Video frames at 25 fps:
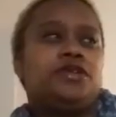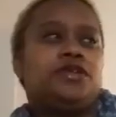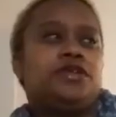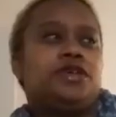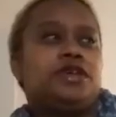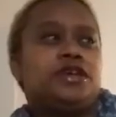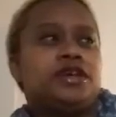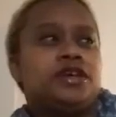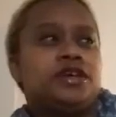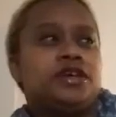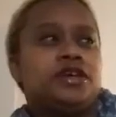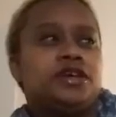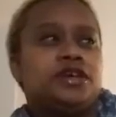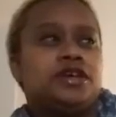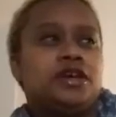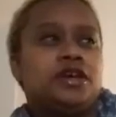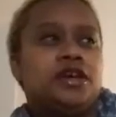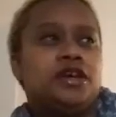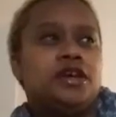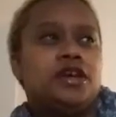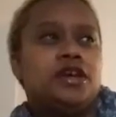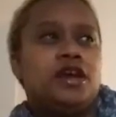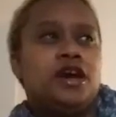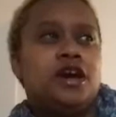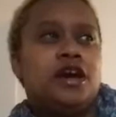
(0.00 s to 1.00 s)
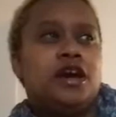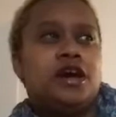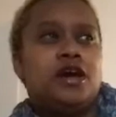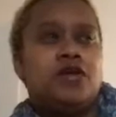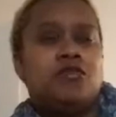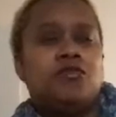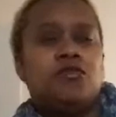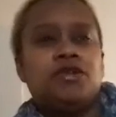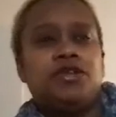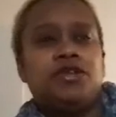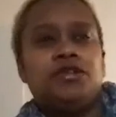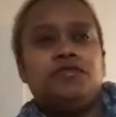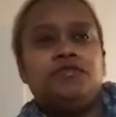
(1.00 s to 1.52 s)
like
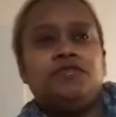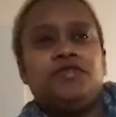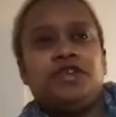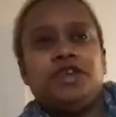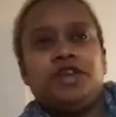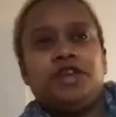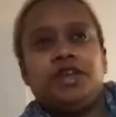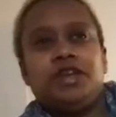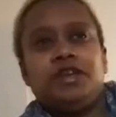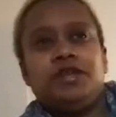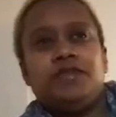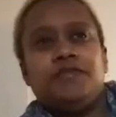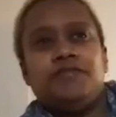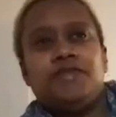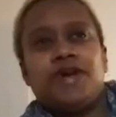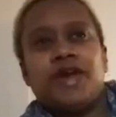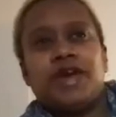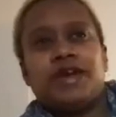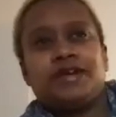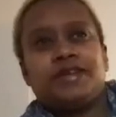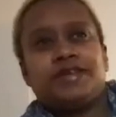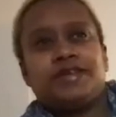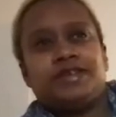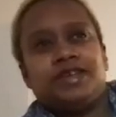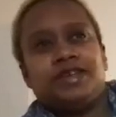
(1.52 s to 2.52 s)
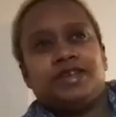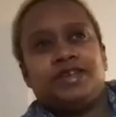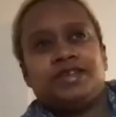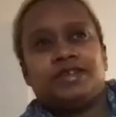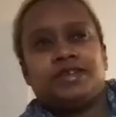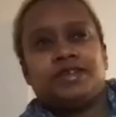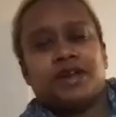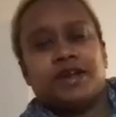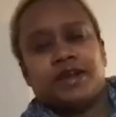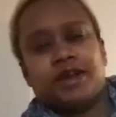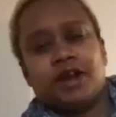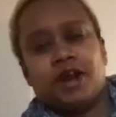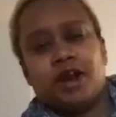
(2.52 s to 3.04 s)
when you read magazines
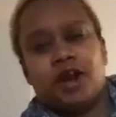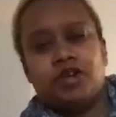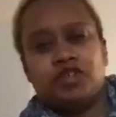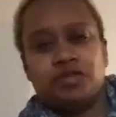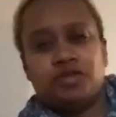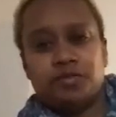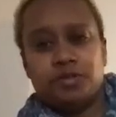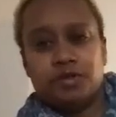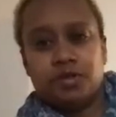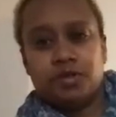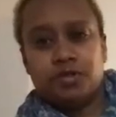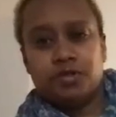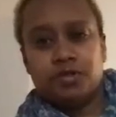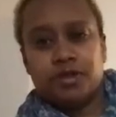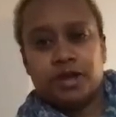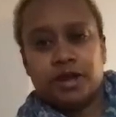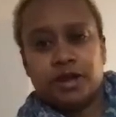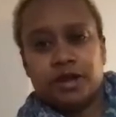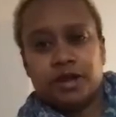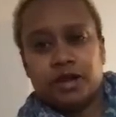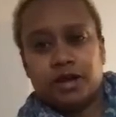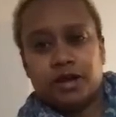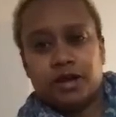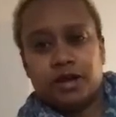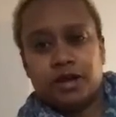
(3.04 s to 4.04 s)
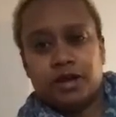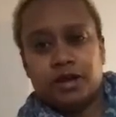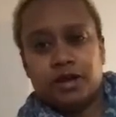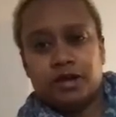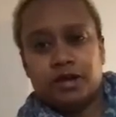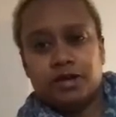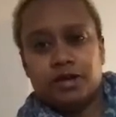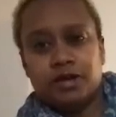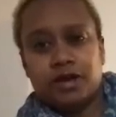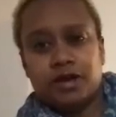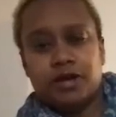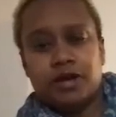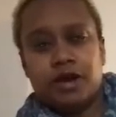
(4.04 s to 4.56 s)
like Entrepreneur.com,
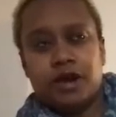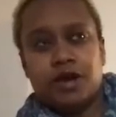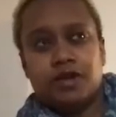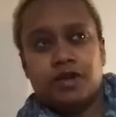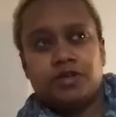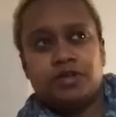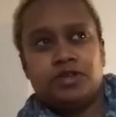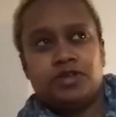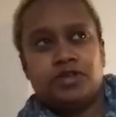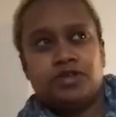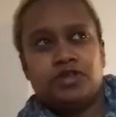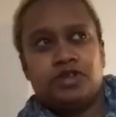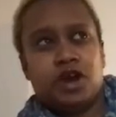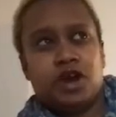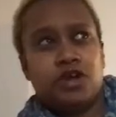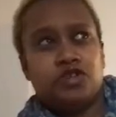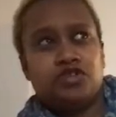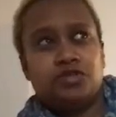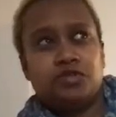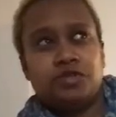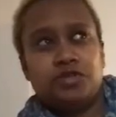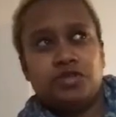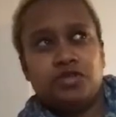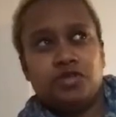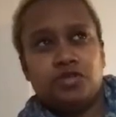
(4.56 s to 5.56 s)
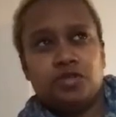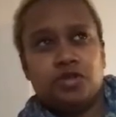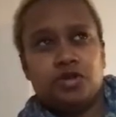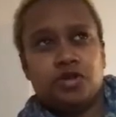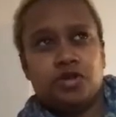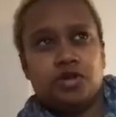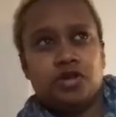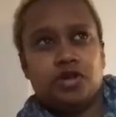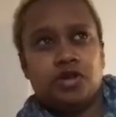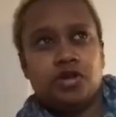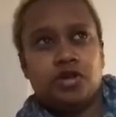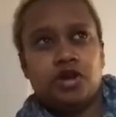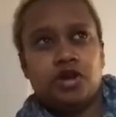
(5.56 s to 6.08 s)
on Entrepreneur,